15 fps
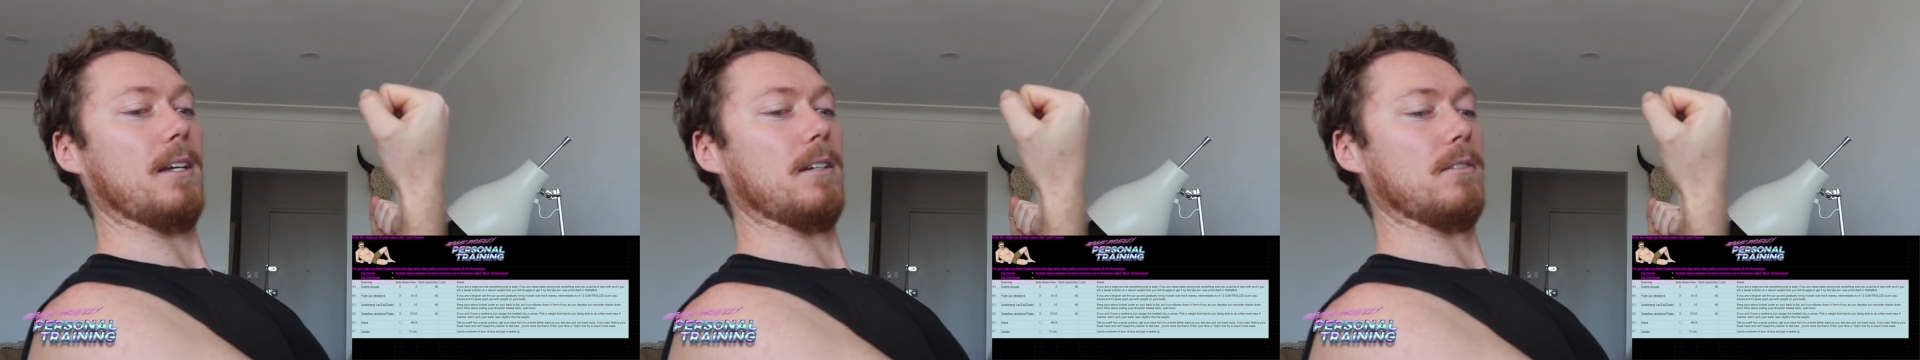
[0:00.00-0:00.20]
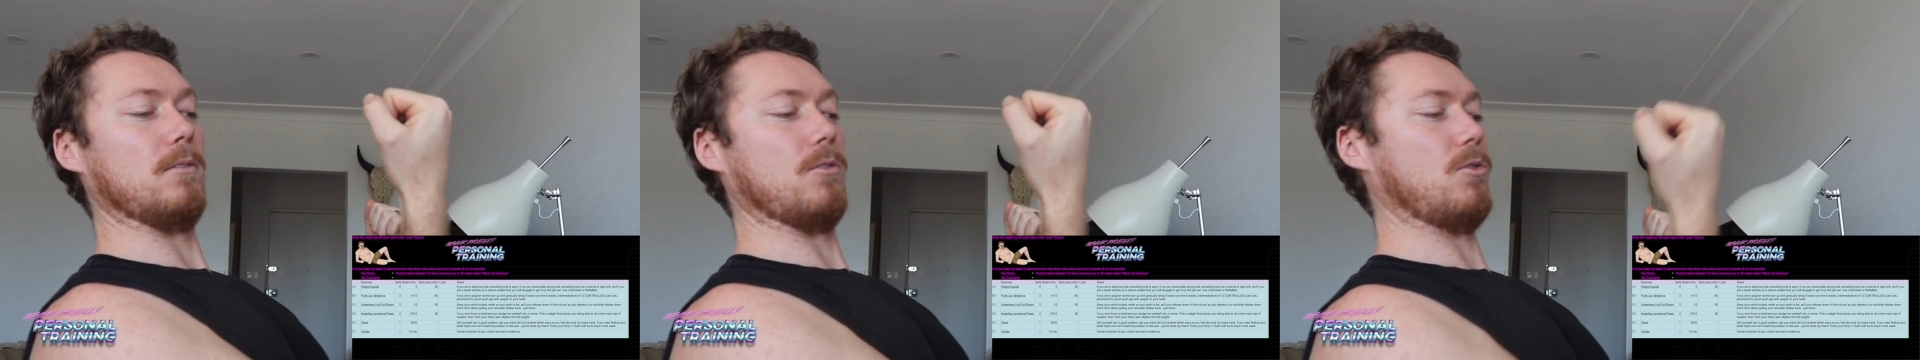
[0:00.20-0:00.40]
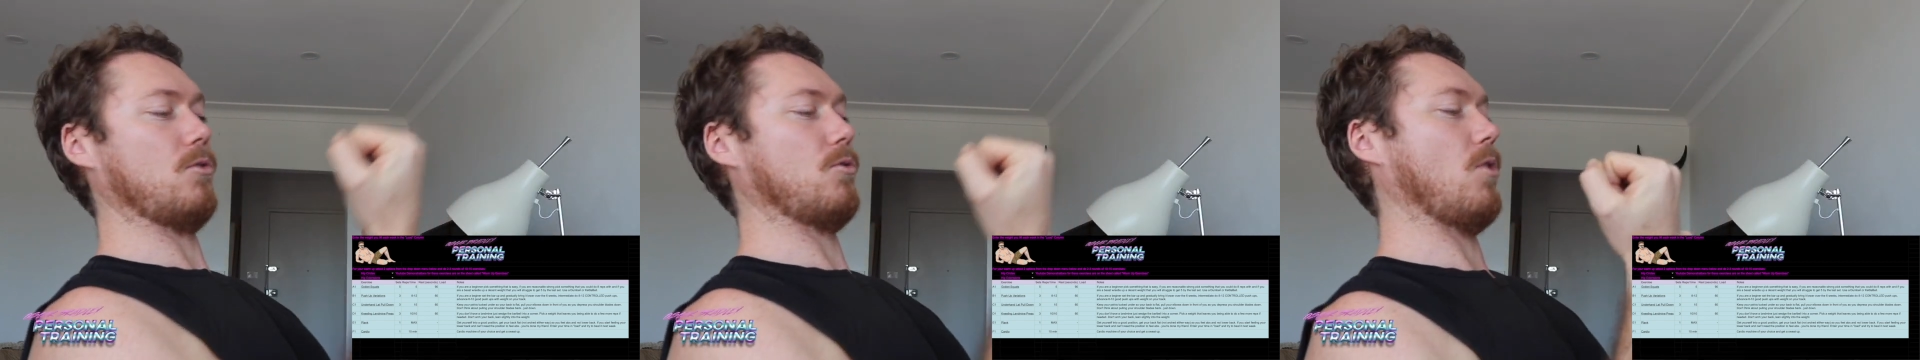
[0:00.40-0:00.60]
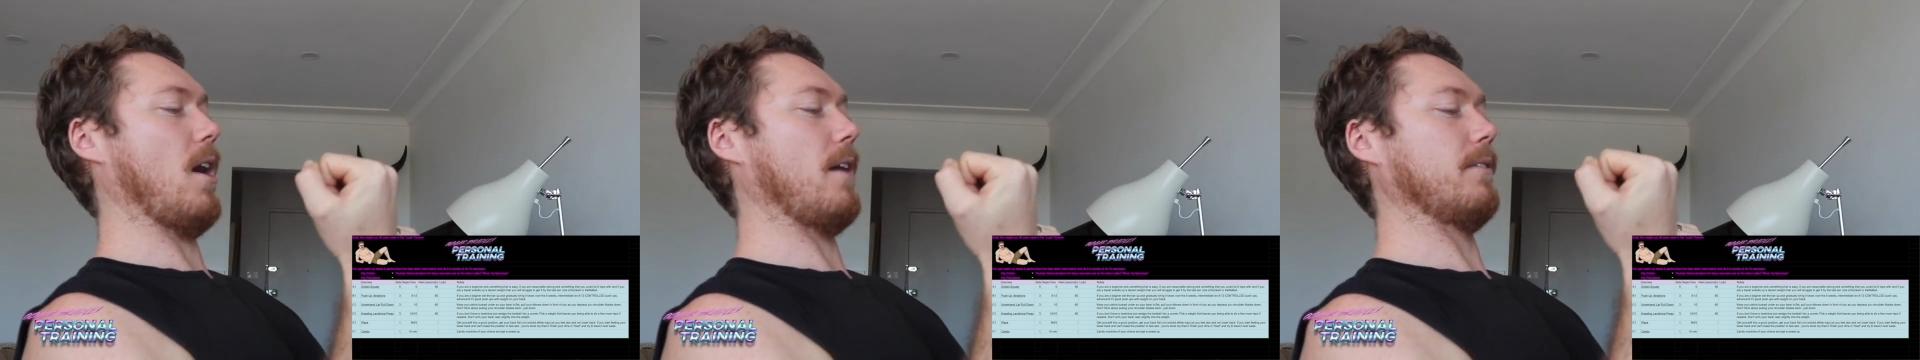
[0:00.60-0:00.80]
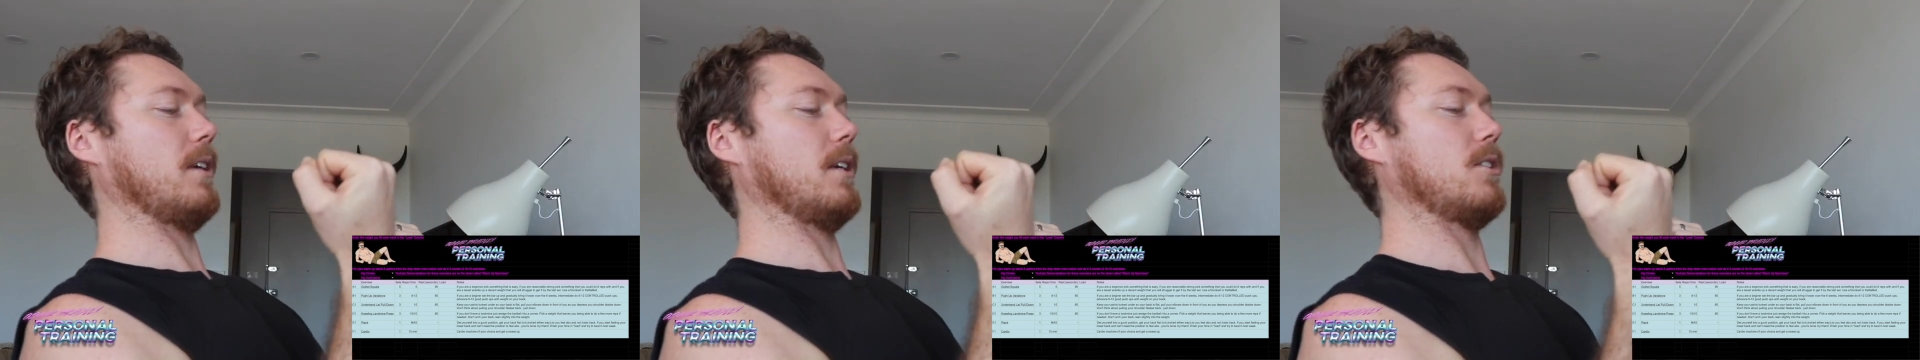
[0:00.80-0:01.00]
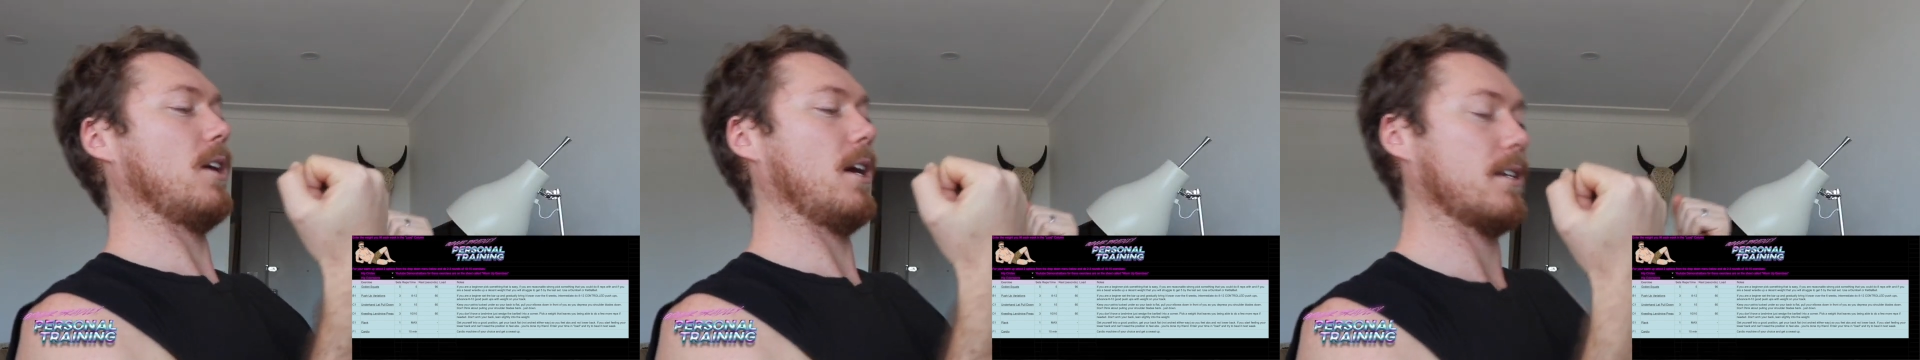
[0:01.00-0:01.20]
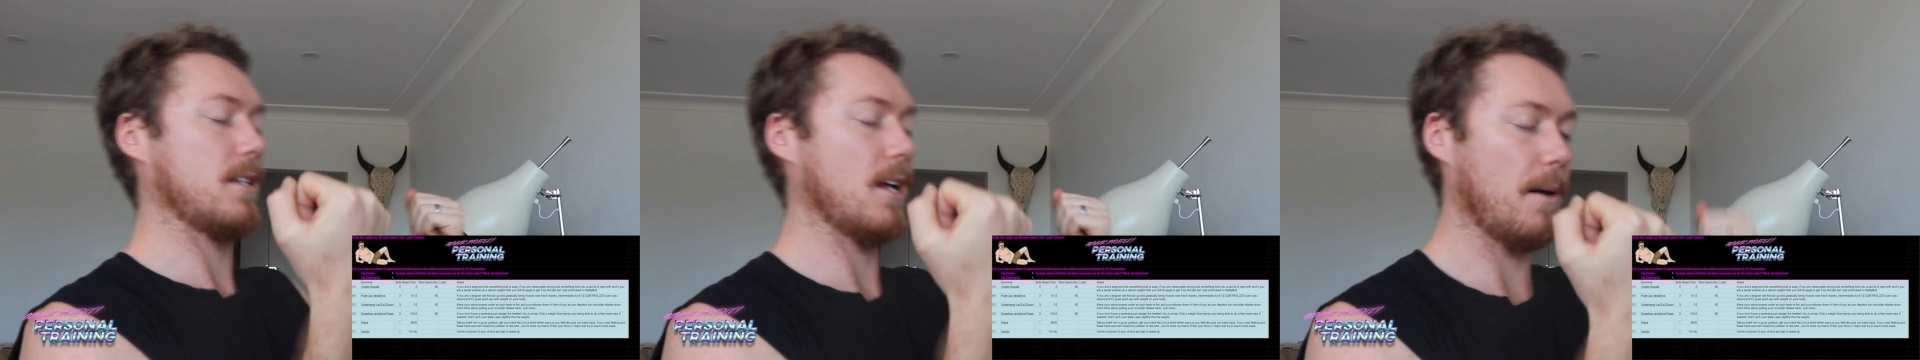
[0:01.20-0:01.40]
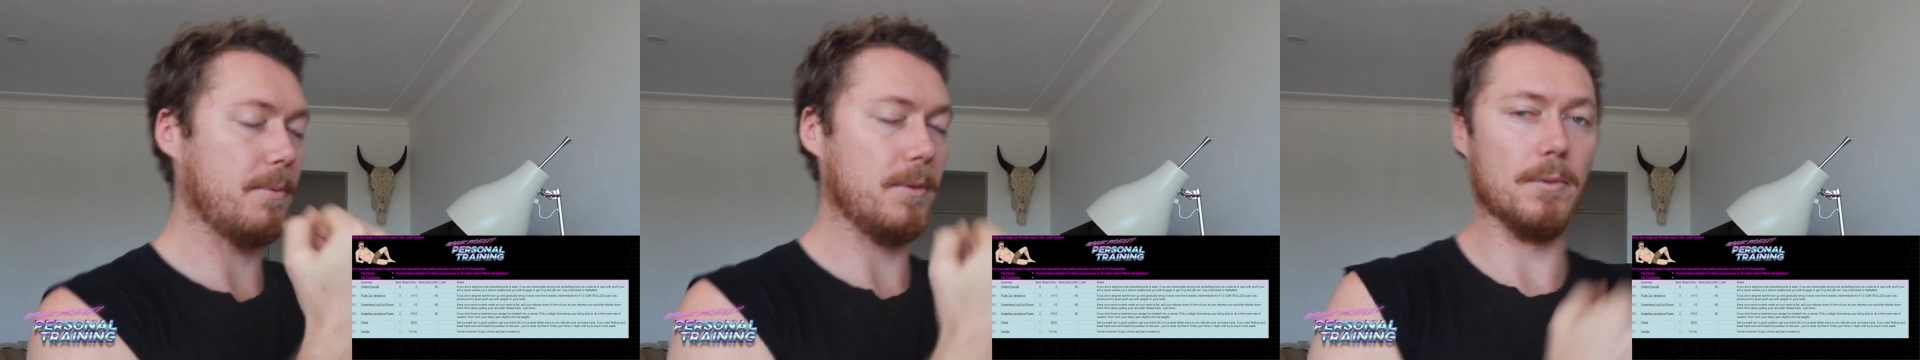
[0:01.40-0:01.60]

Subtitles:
and driving your chest up.